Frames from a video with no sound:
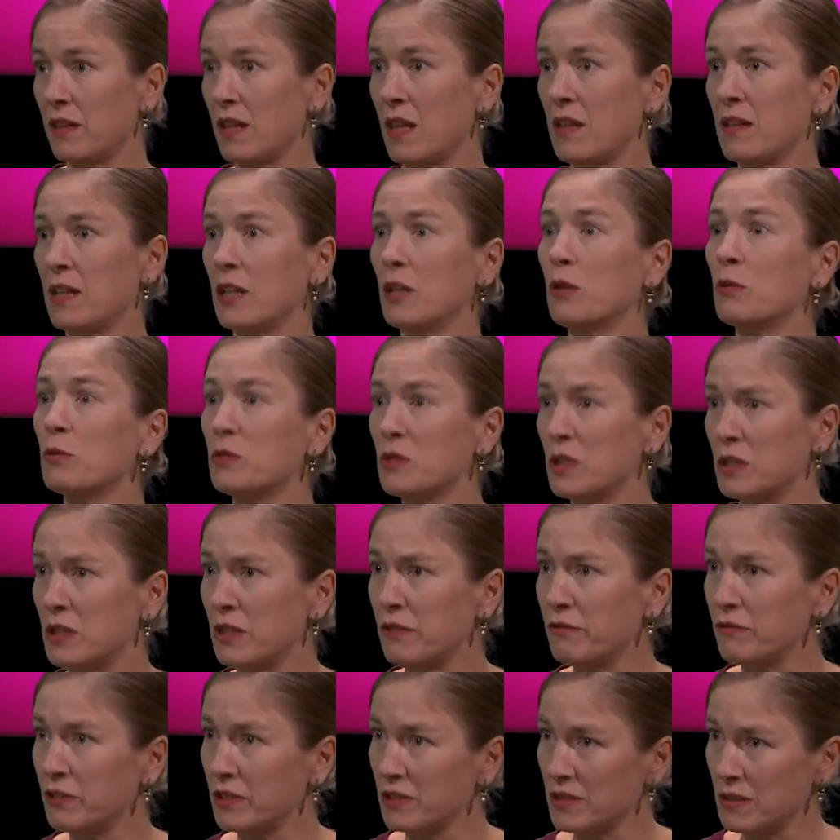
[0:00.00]
And then they go to a
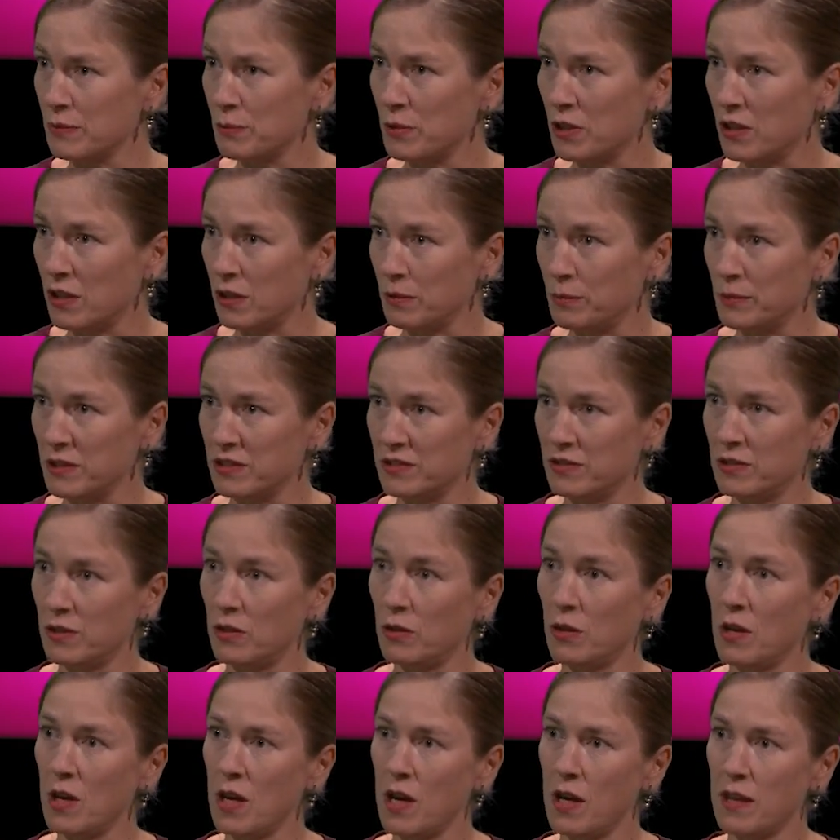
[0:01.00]
different department.
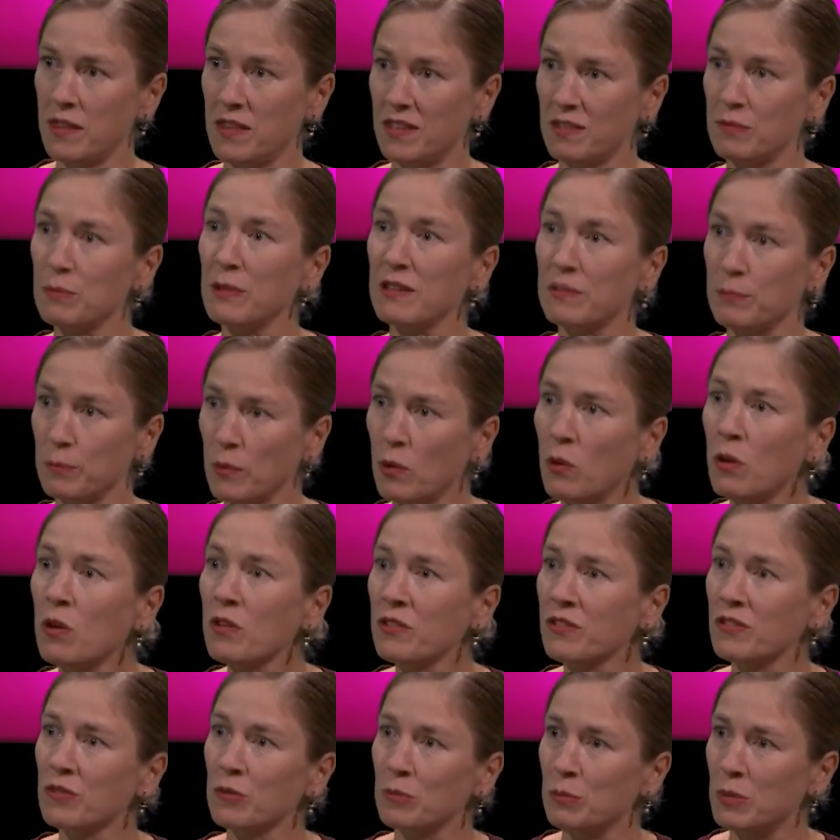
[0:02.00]
So this must
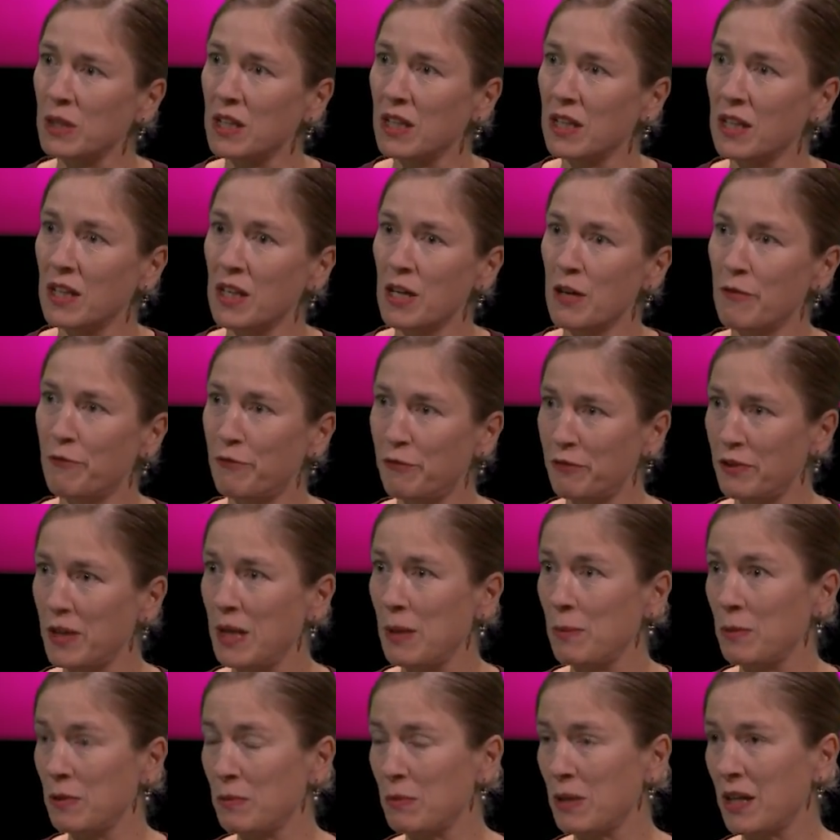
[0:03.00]
also be
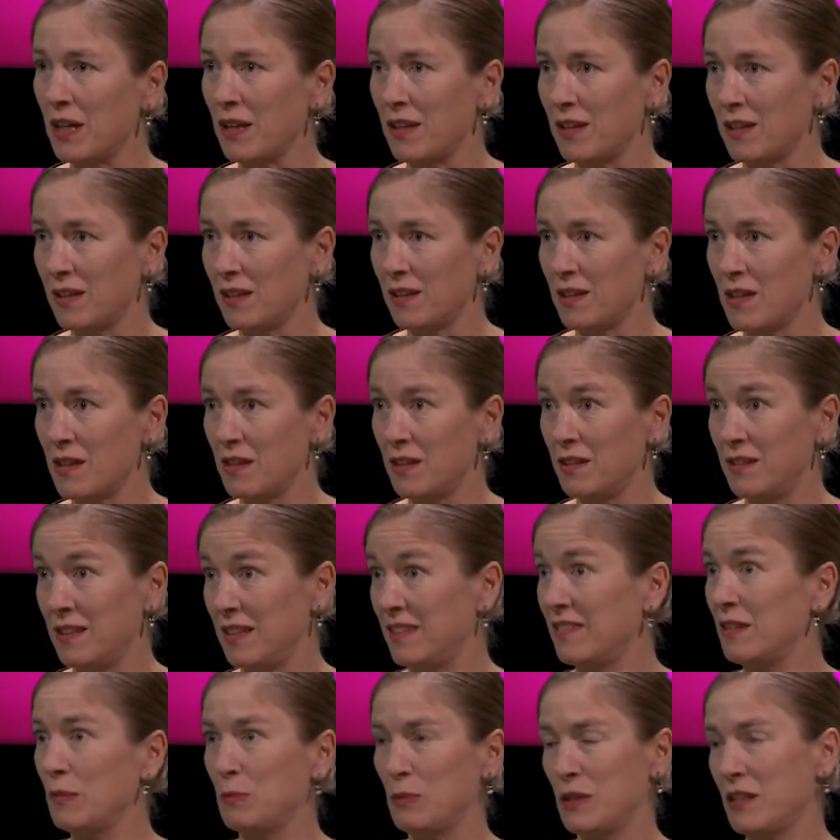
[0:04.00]
framed by the
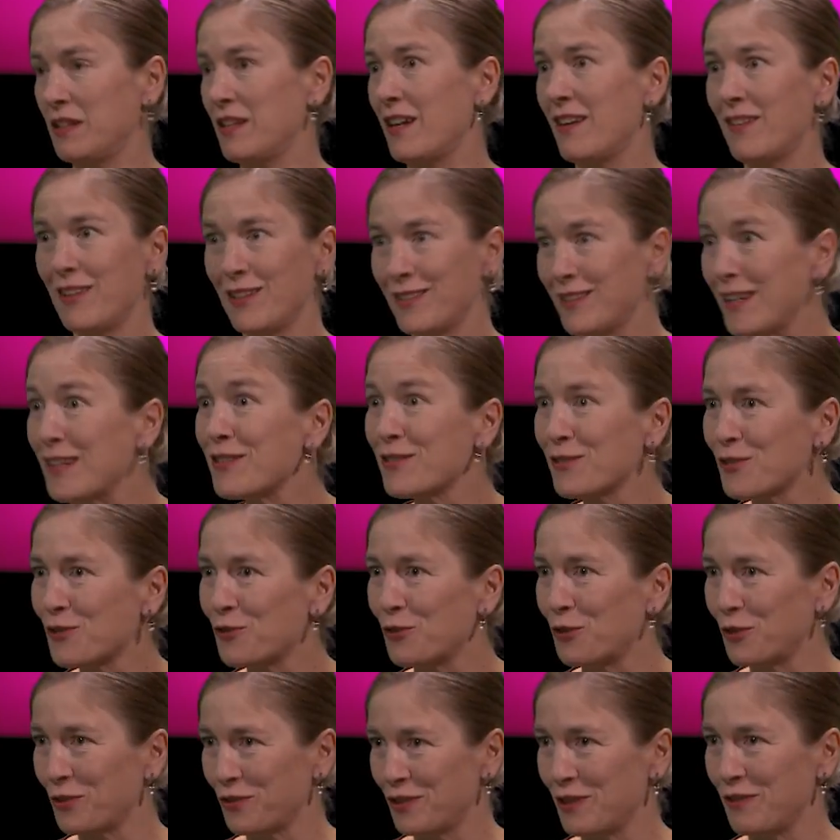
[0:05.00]
disciplinary
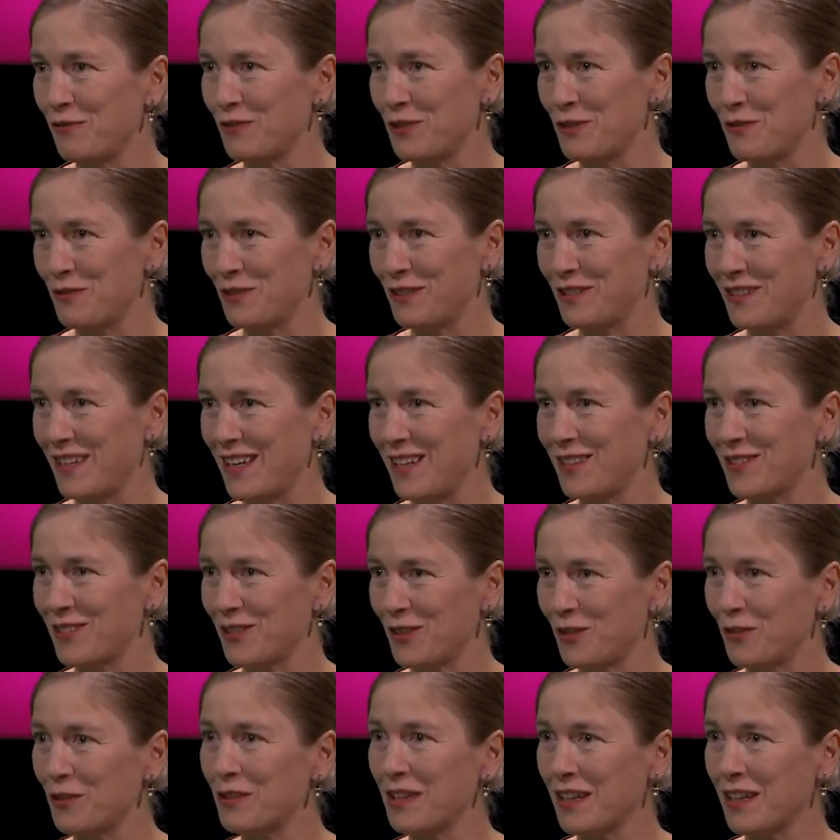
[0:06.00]
discourse, if you would say so,